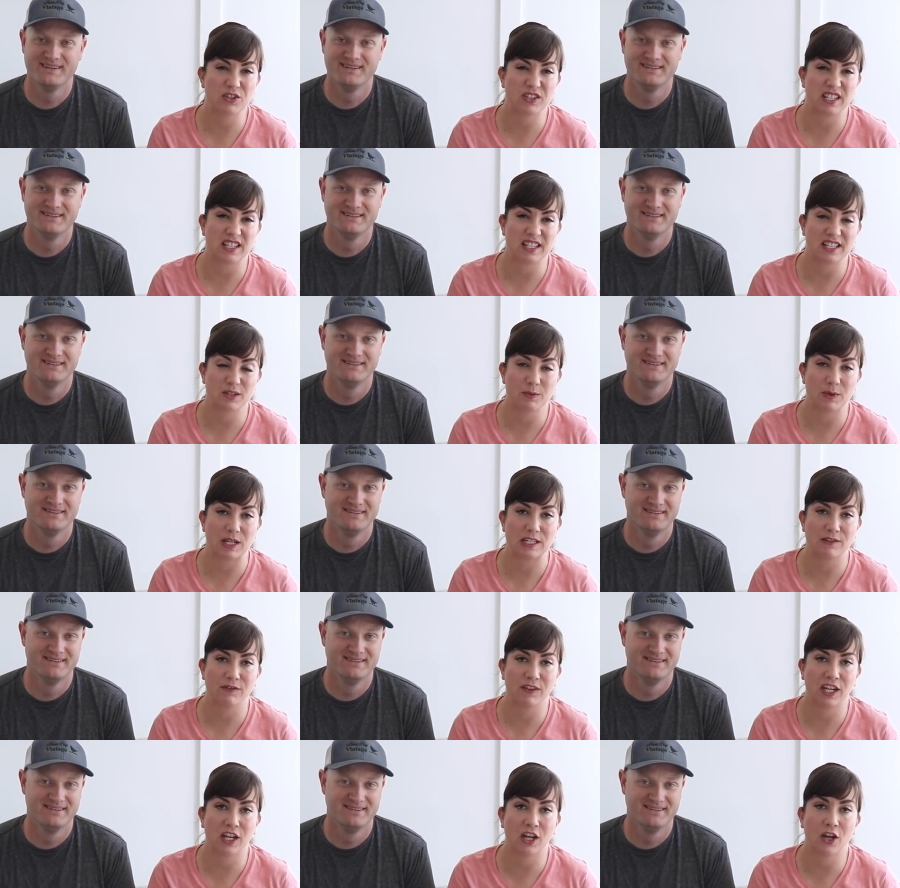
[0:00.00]
Speaker 1: used in this
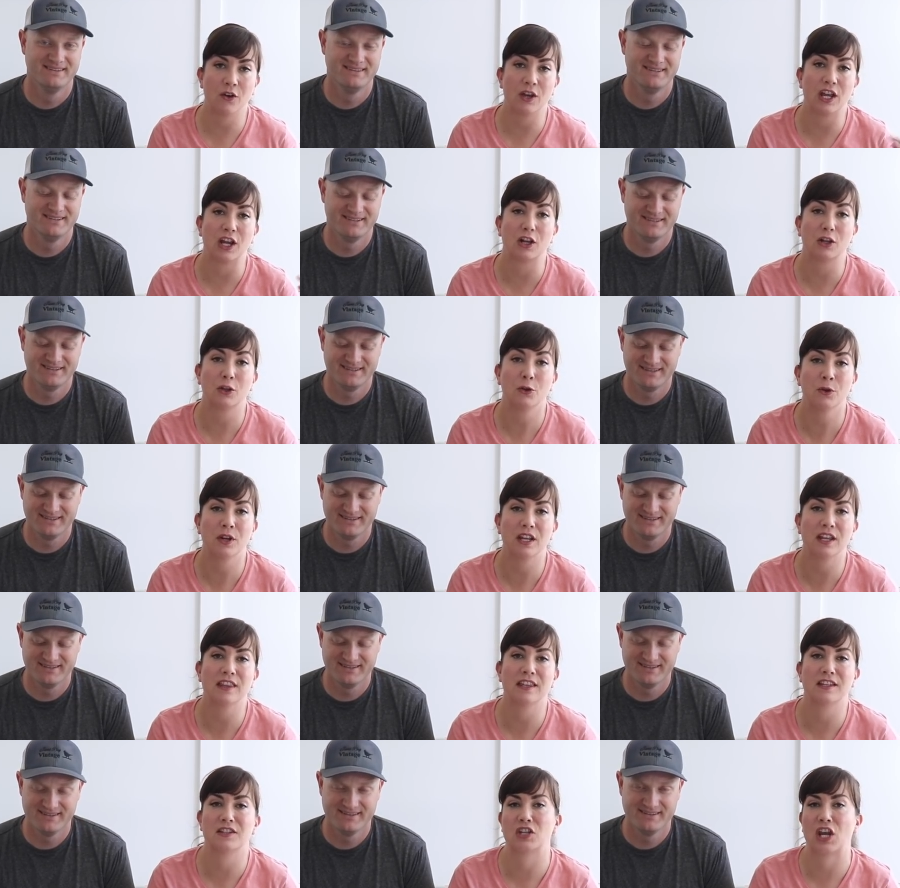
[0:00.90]
week's video,
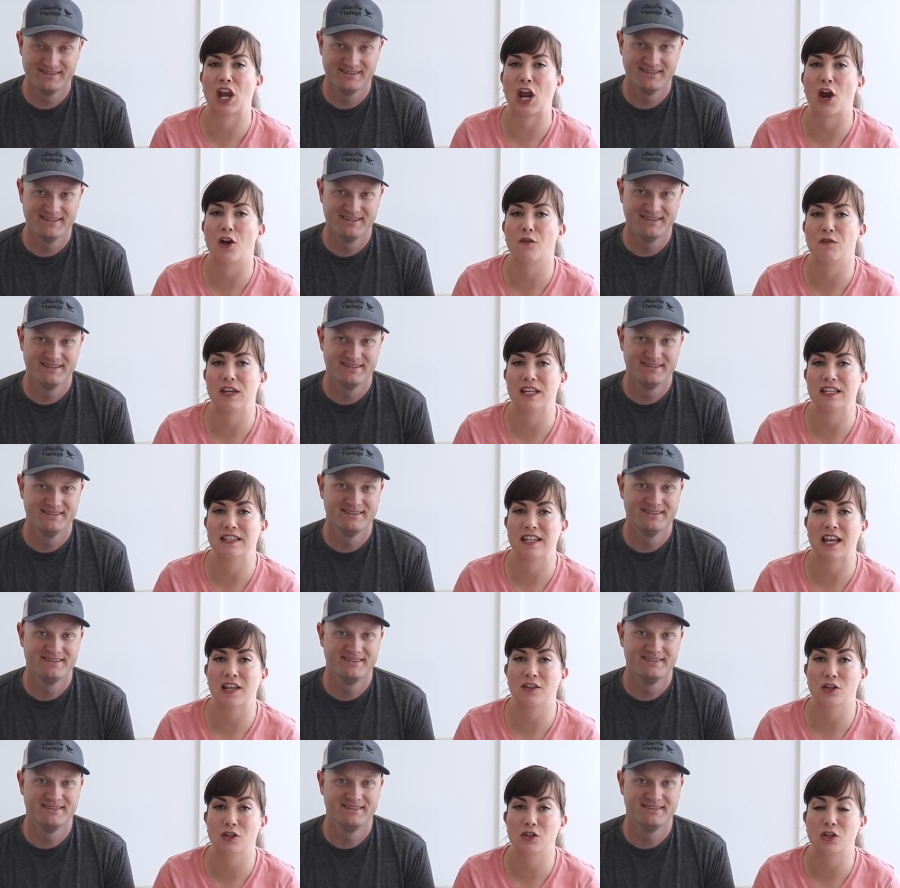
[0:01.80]
including the JRV
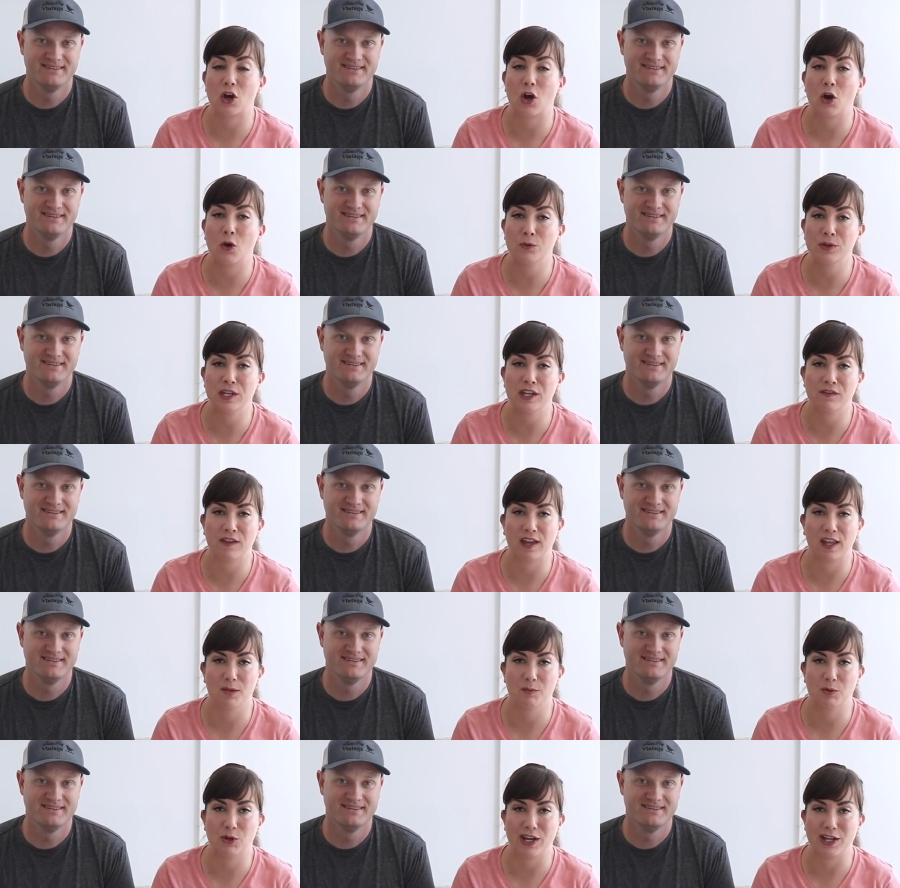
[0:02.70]
stencils, only
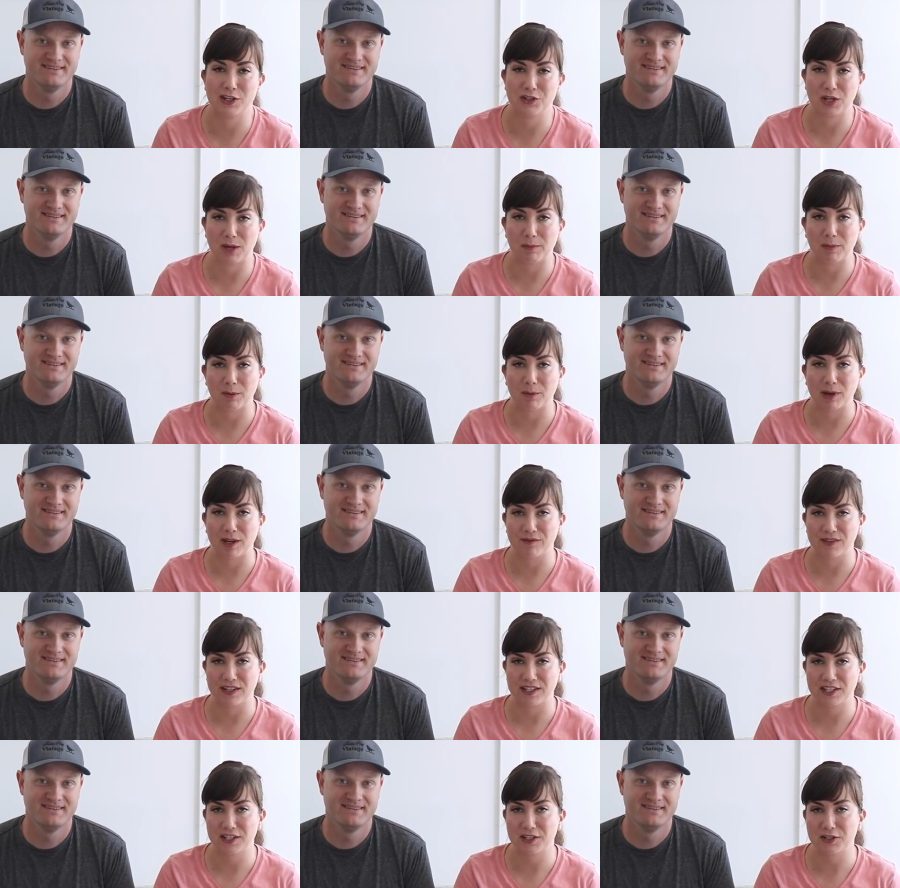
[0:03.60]
available at
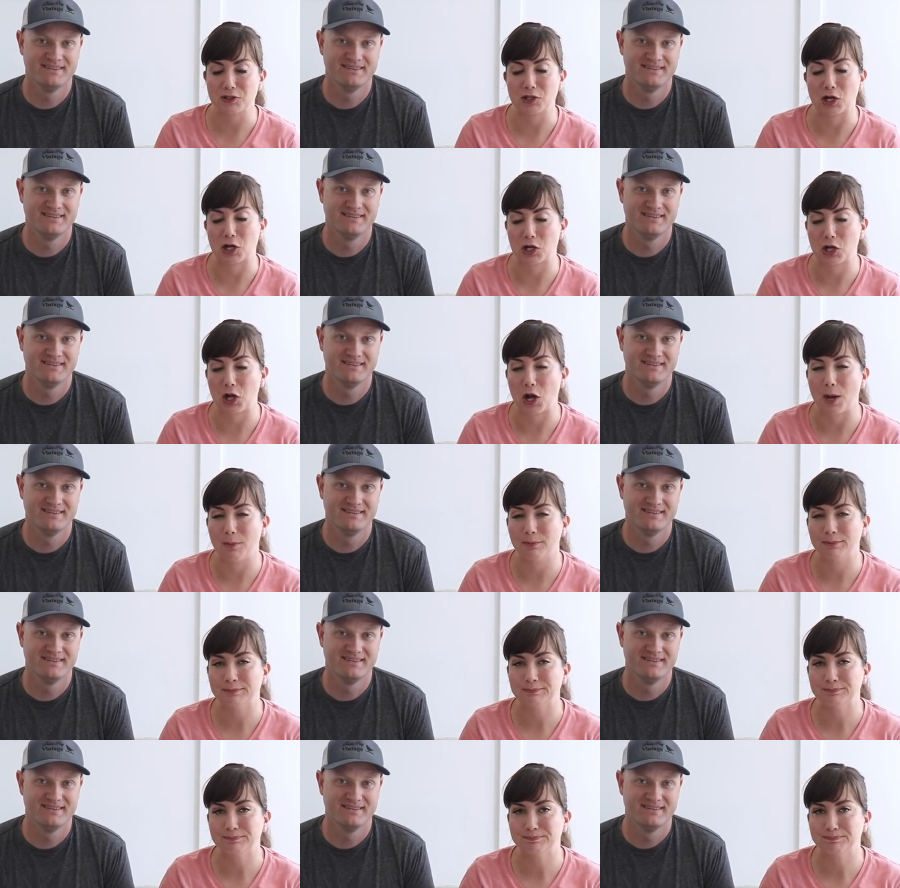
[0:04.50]

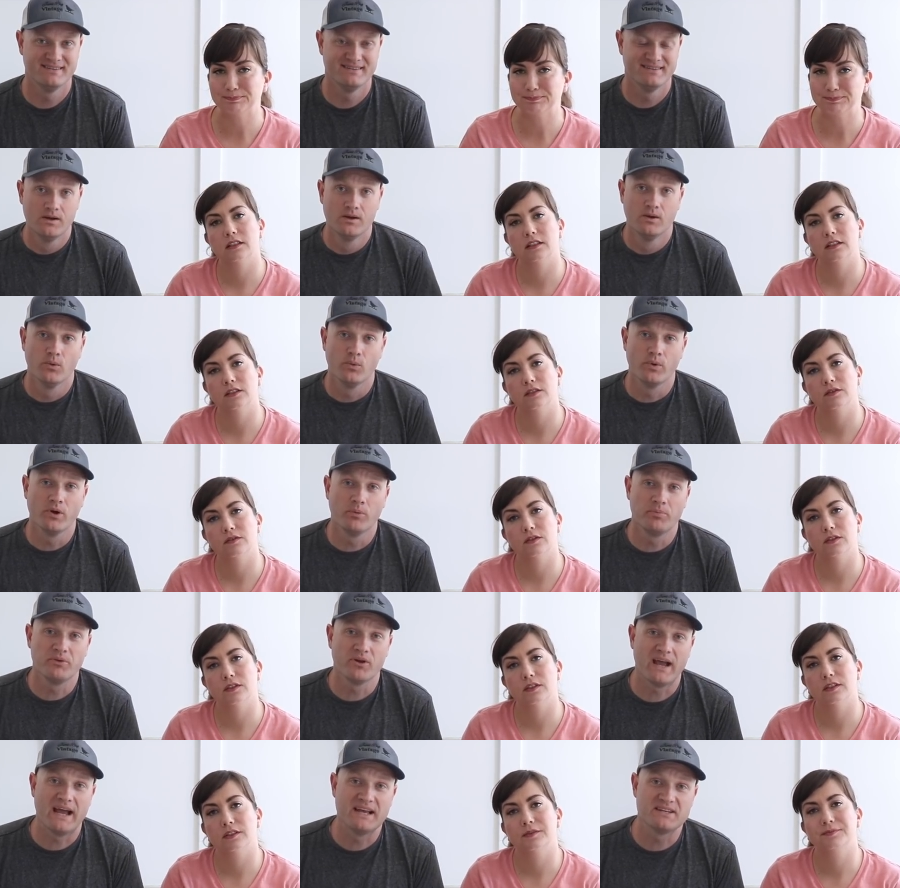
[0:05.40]
jamierayvintage.com.
Speaker 2: We
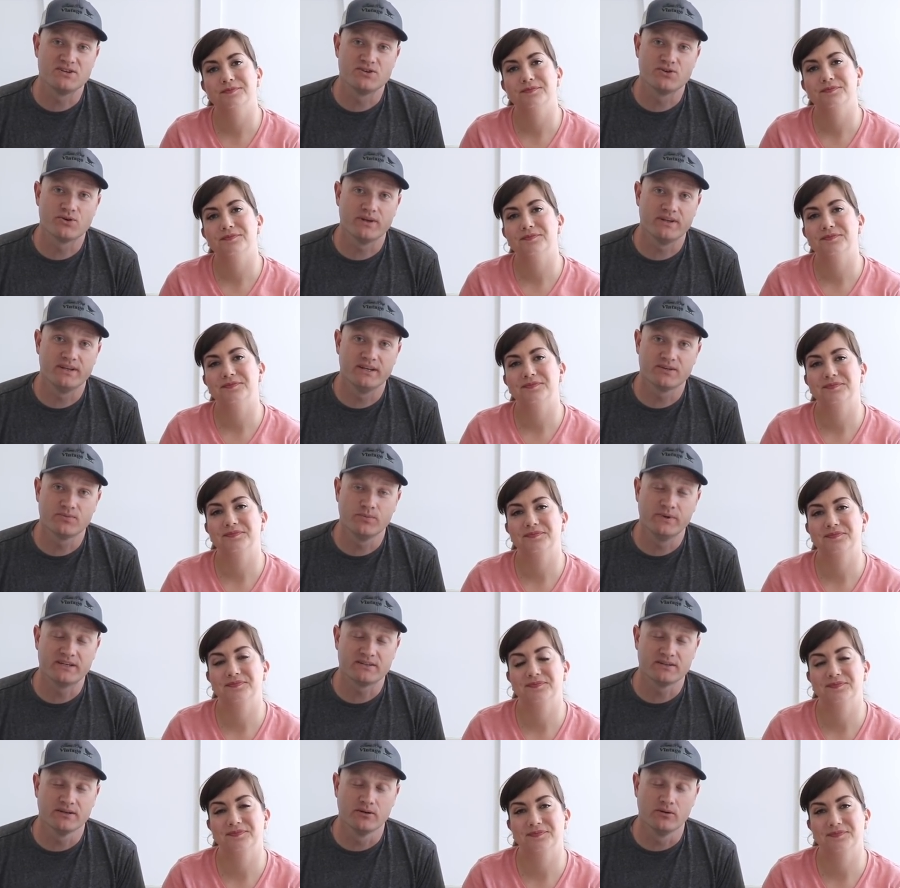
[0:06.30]
hope you guys enjoyed this
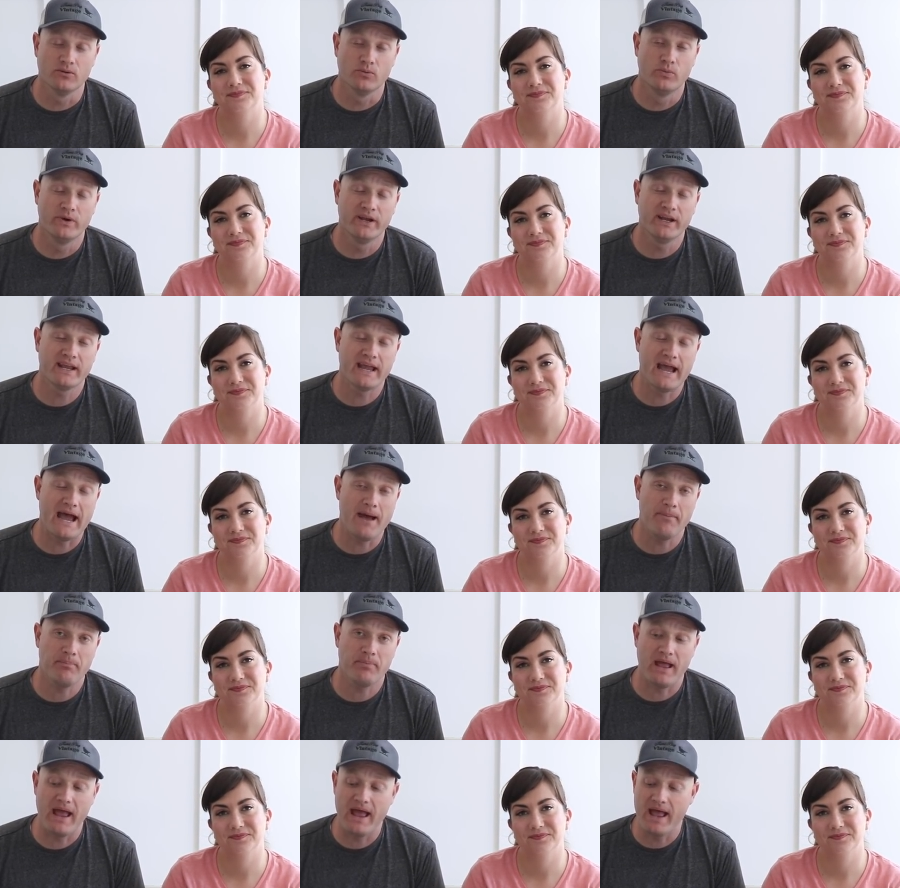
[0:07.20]
week's little
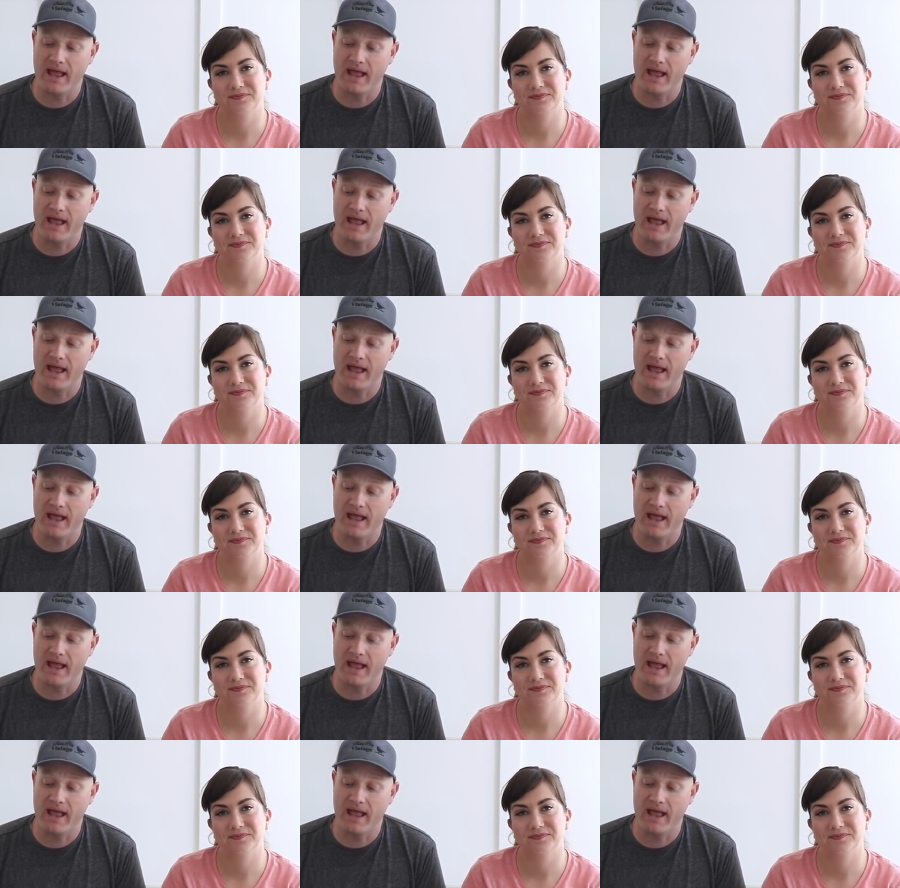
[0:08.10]
recap,